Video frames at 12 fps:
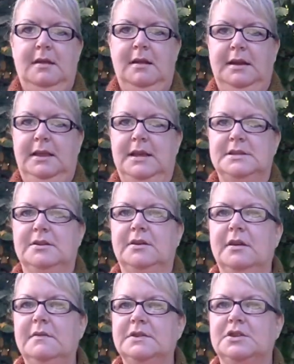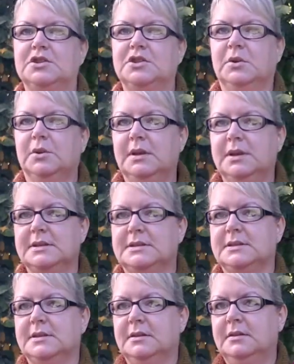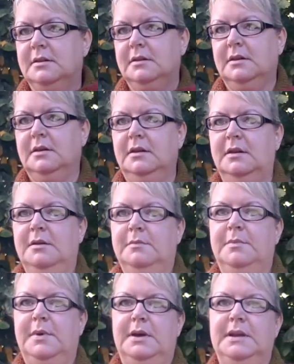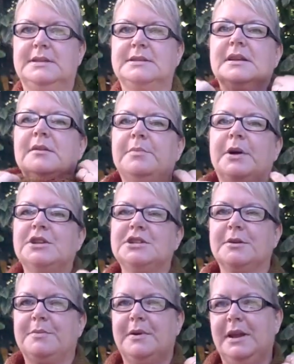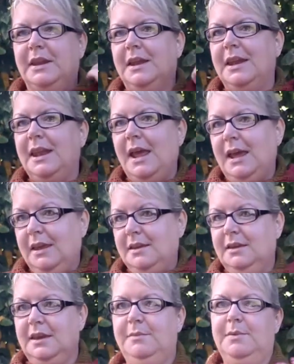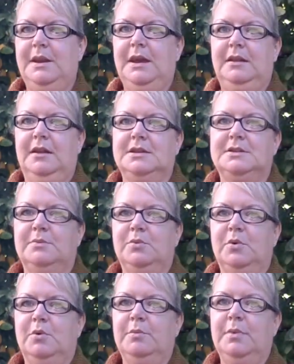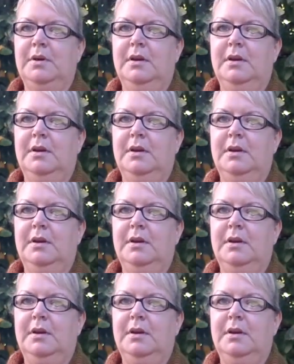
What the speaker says: Like that. So you come into your shoulders, but it's still bunched up around your neck to keep your neck nice and warm.